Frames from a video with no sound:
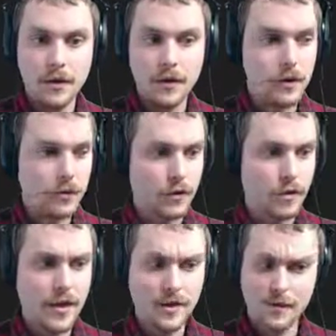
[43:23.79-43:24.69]
Okay, so I
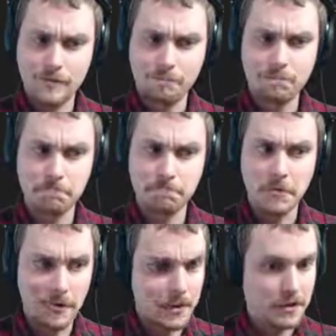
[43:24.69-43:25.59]
think,
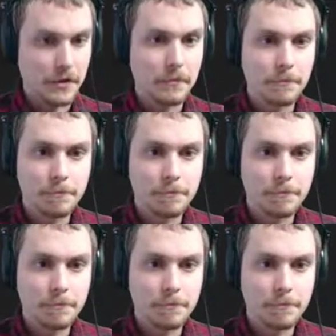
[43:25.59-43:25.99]
I think that's it.